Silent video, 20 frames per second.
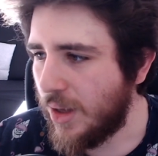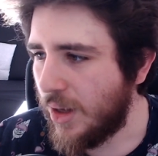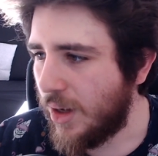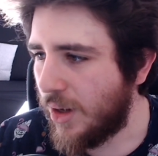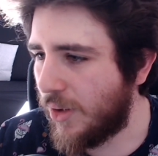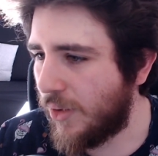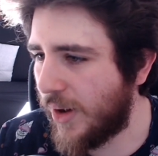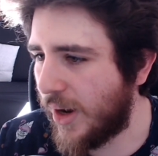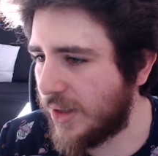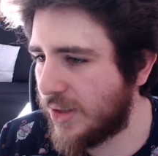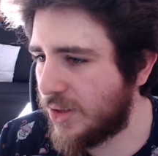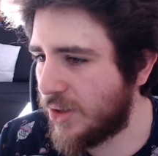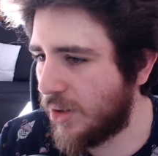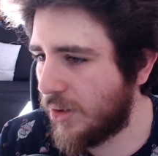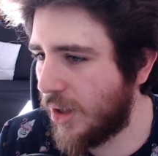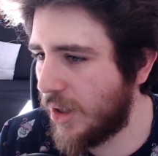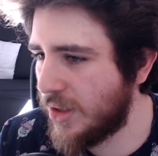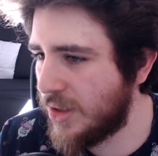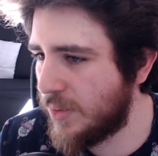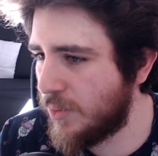Alright, so
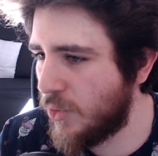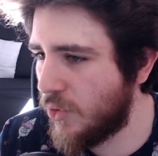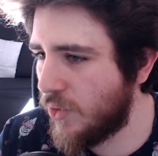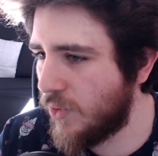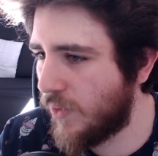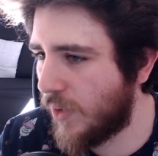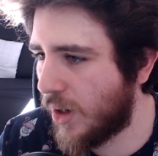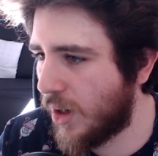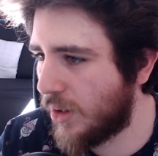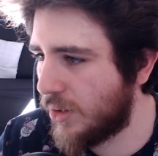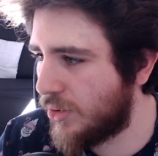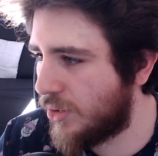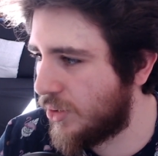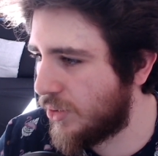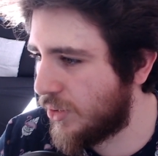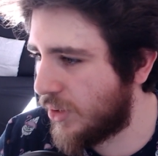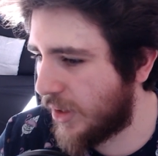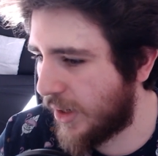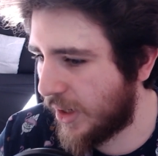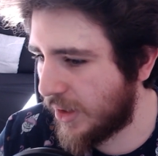let's move on to
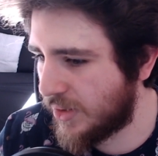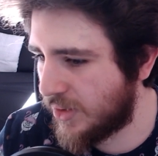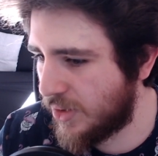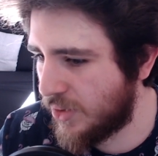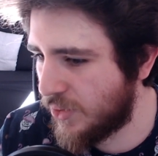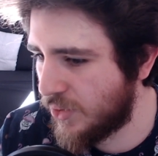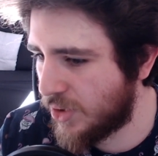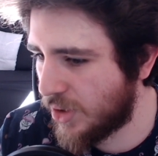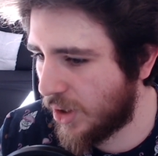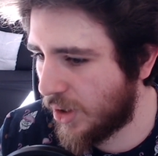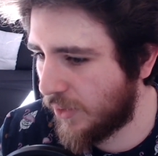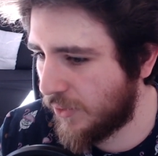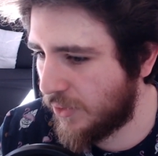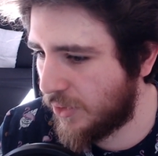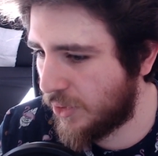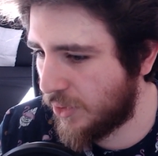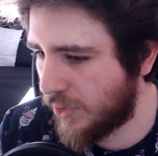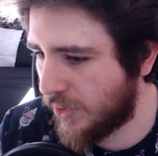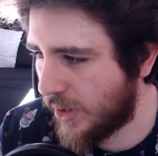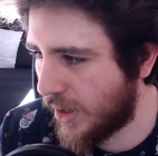the next news of
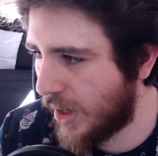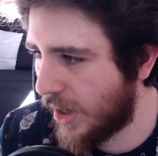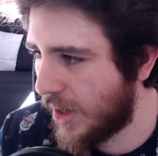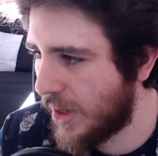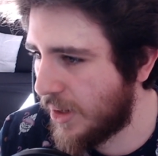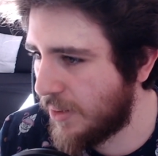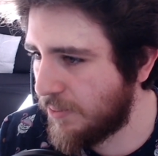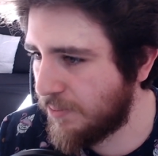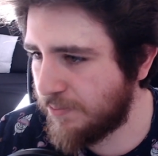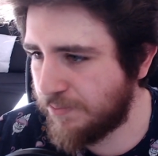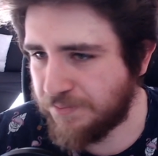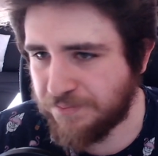today.